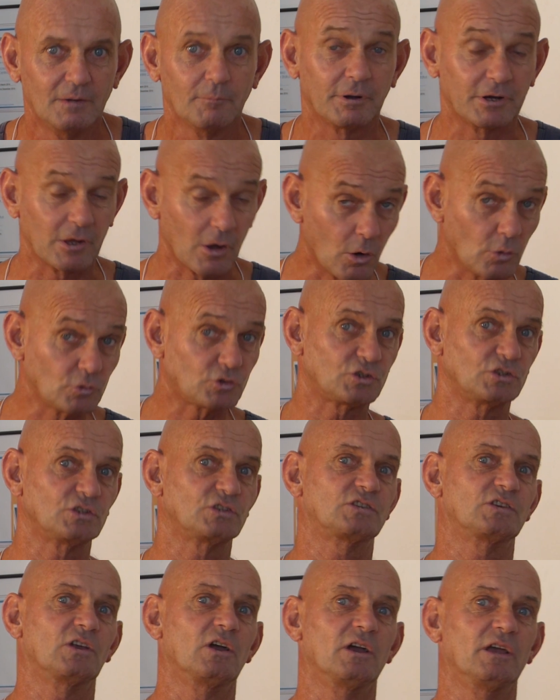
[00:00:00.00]
But at
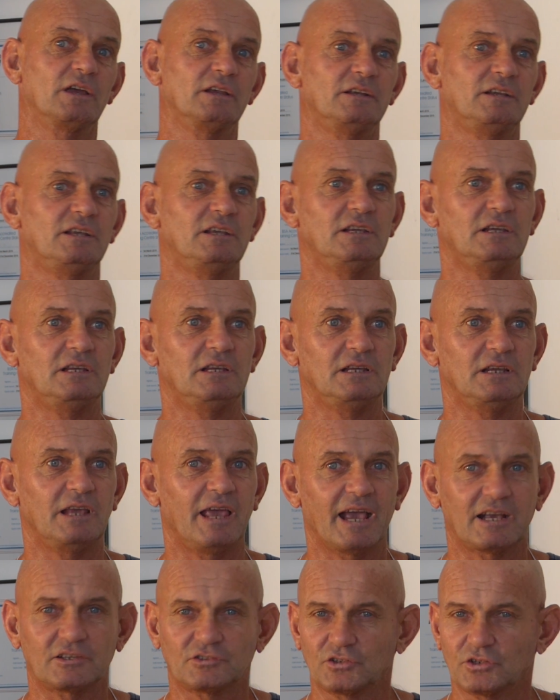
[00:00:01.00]
Oceanside,
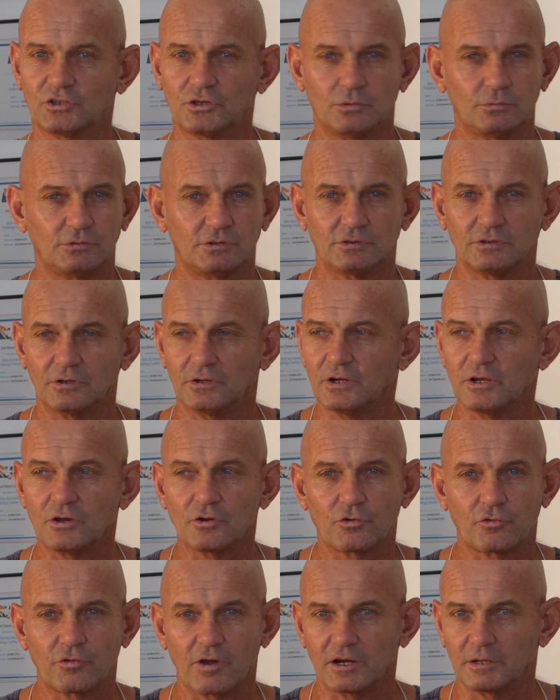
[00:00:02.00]
he executed an
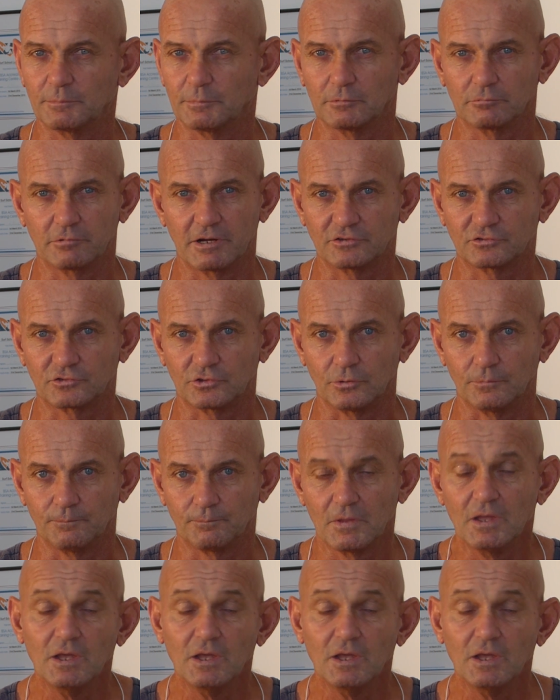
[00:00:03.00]
incredible rescue.